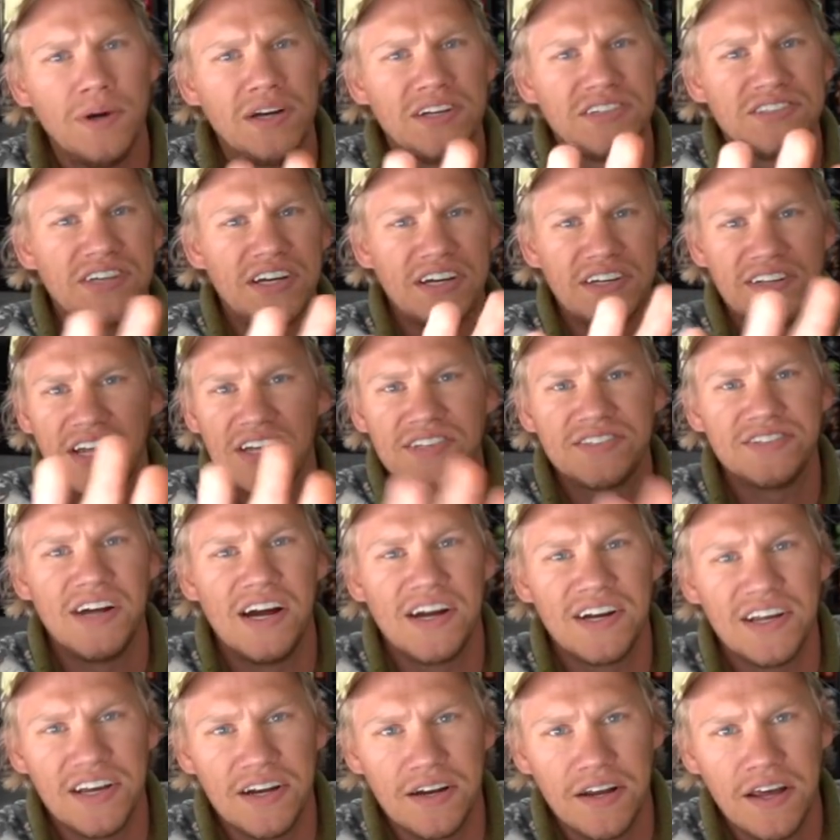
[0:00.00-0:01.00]
wait a second, that's
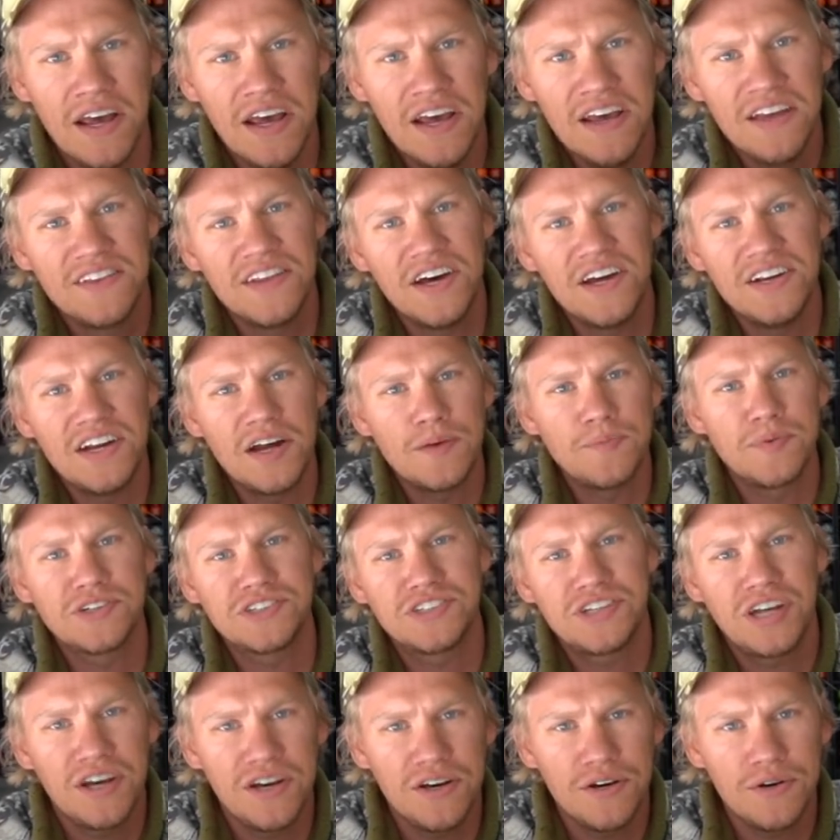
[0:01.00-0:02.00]
not it. The number
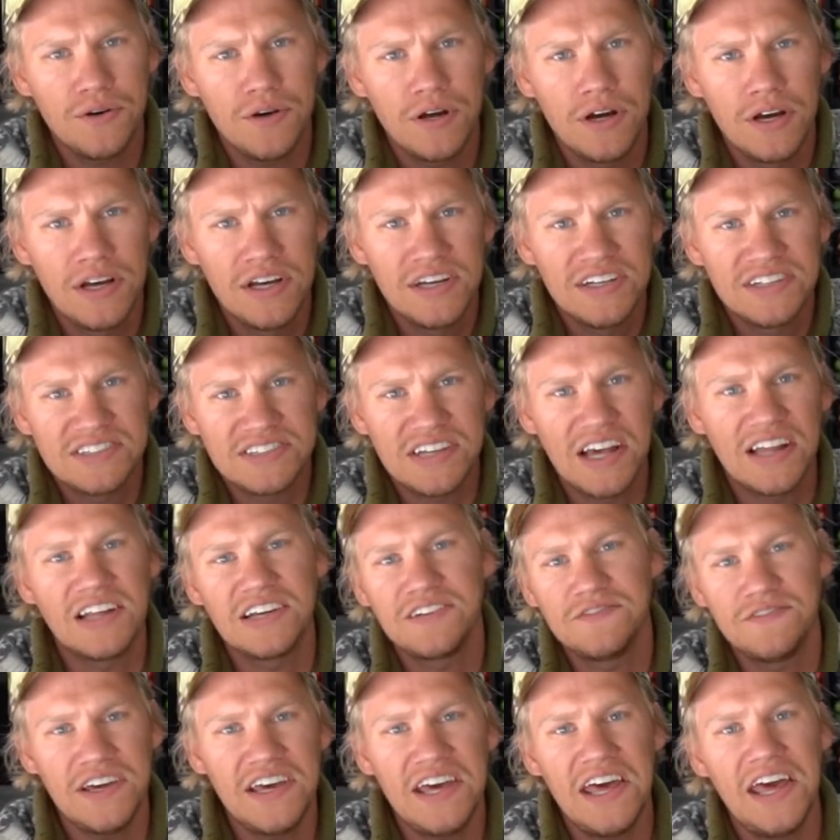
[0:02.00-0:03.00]
two
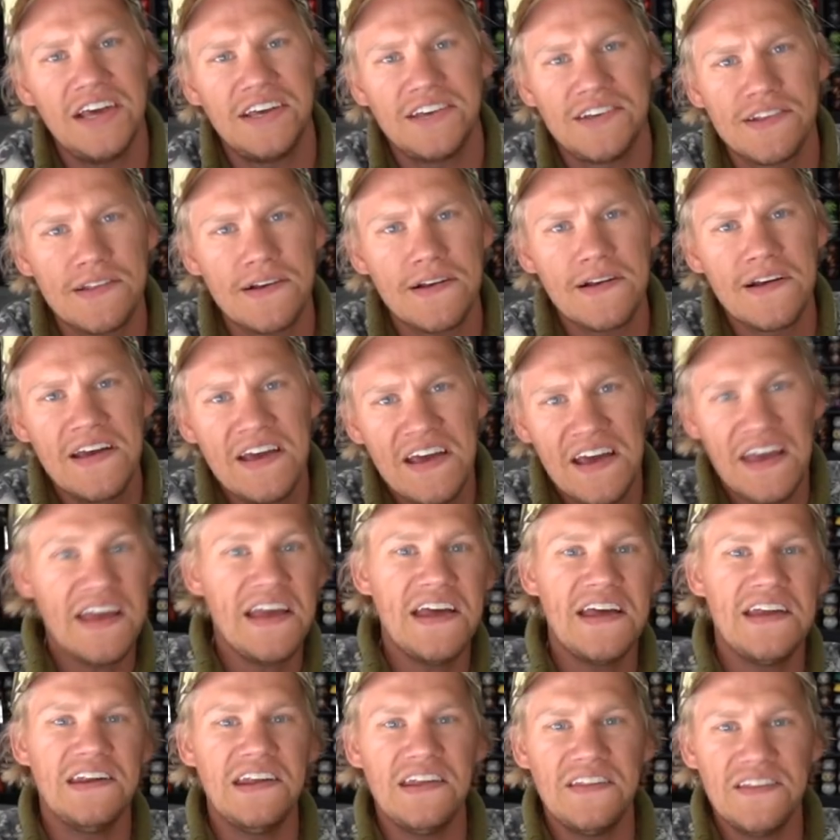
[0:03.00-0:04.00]
selling vehicular
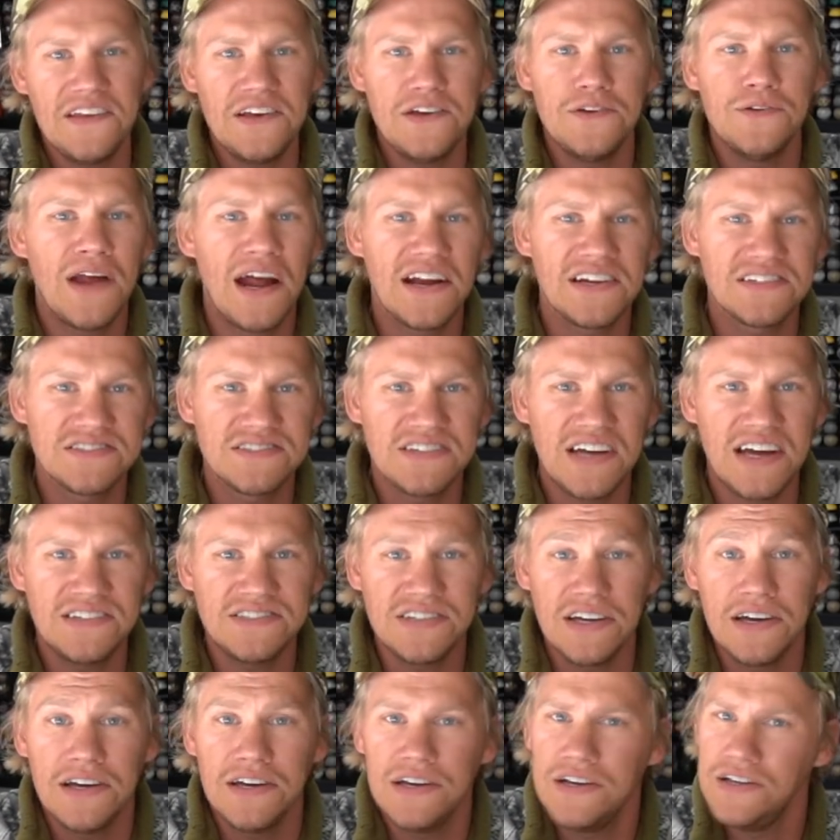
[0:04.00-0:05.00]
in the United
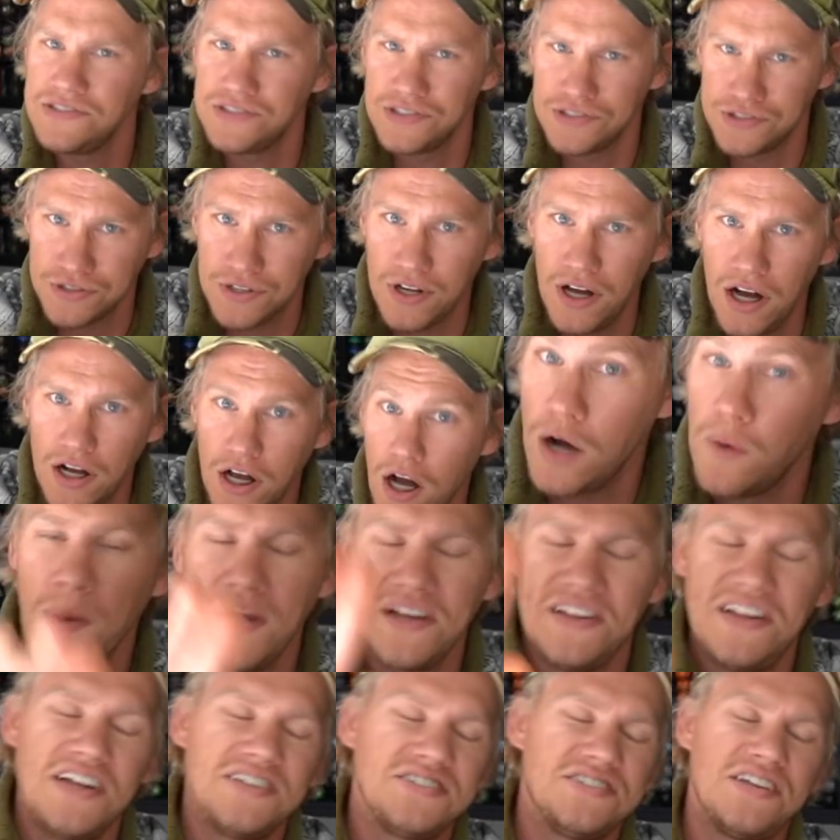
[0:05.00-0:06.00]
States is a truck. Oh,
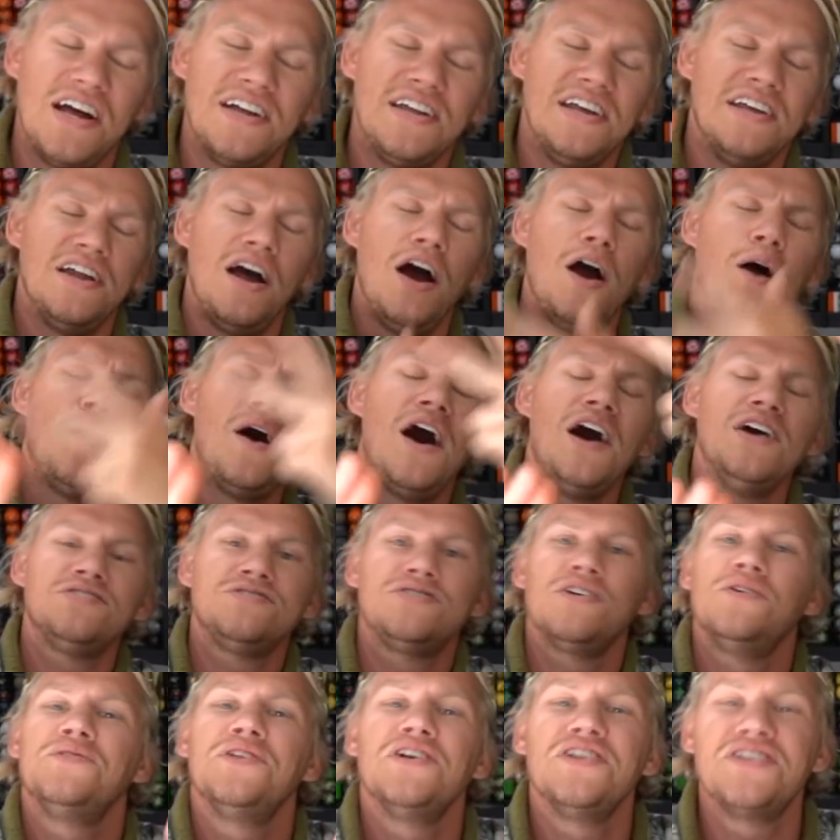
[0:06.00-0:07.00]
wait, that's not it. Oh,
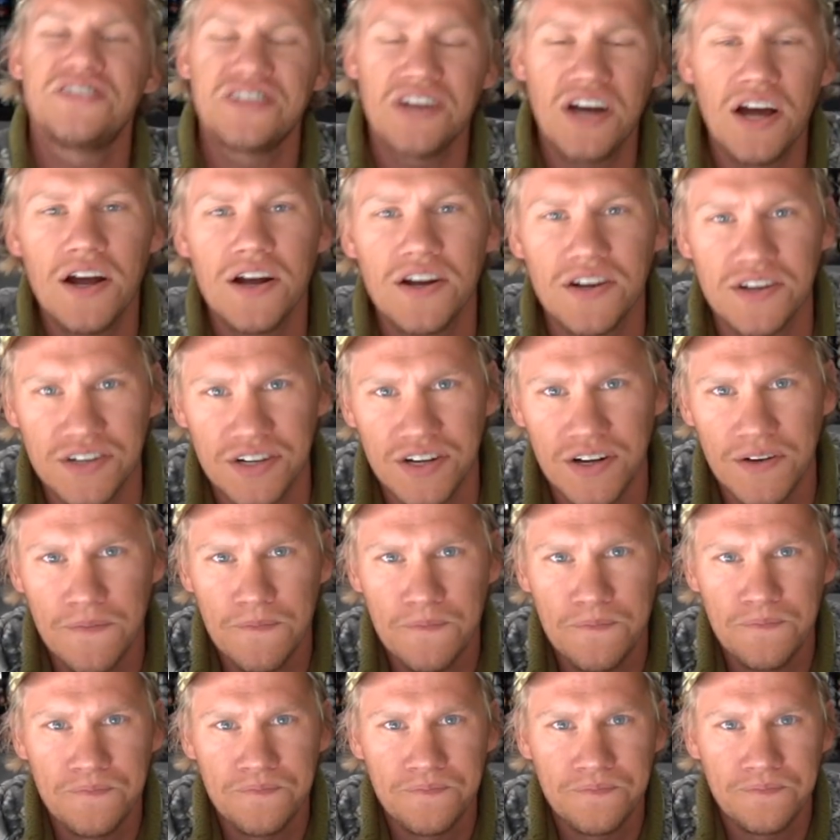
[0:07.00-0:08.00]
also the third
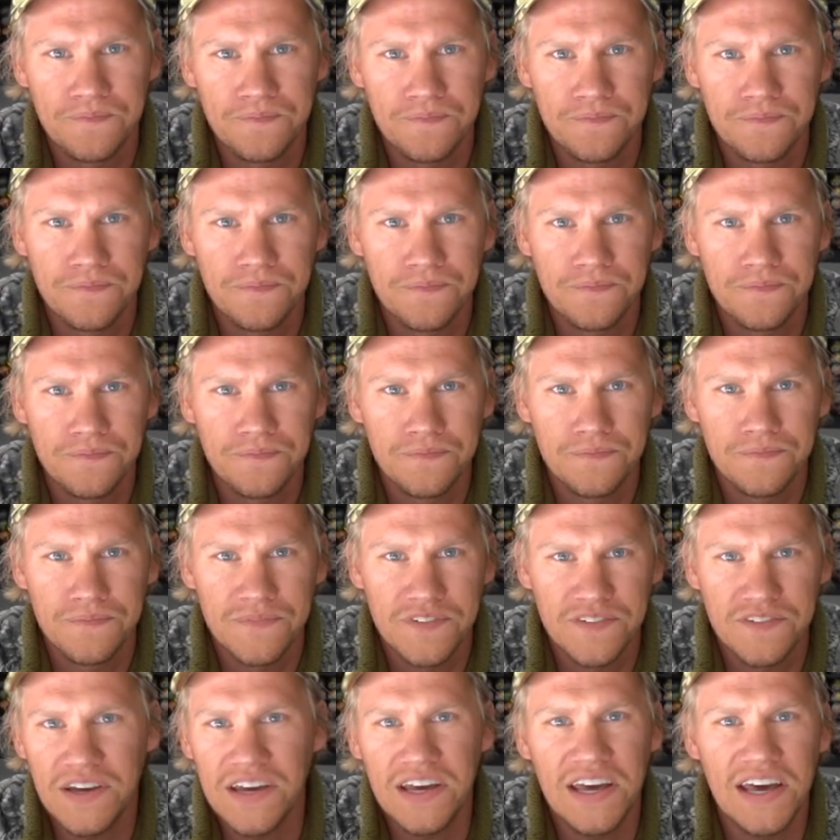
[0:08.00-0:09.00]

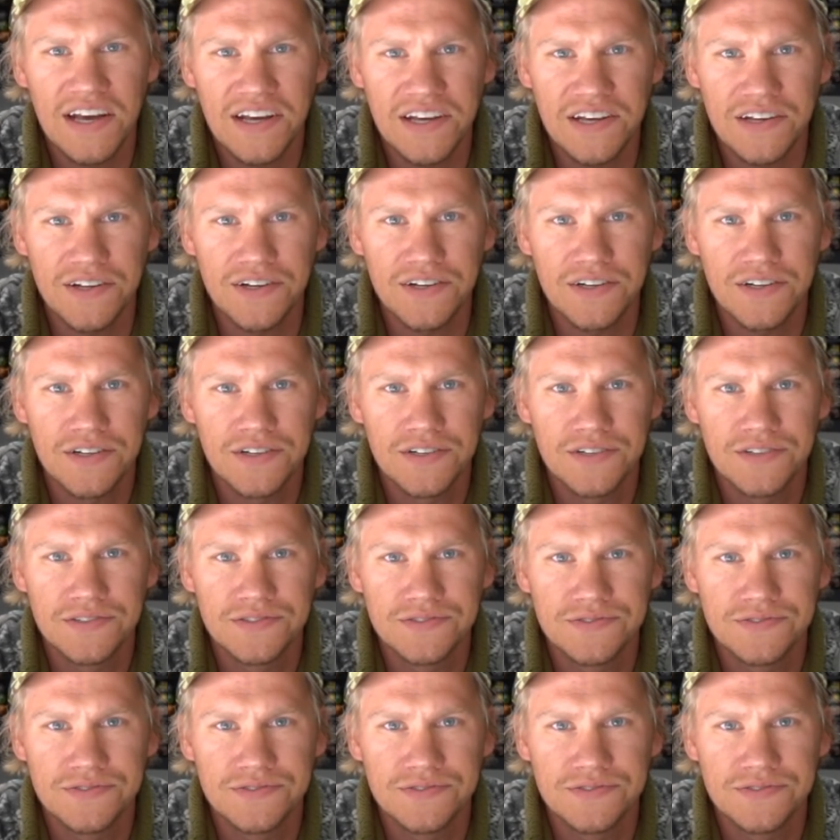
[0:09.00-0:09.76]
vehicular,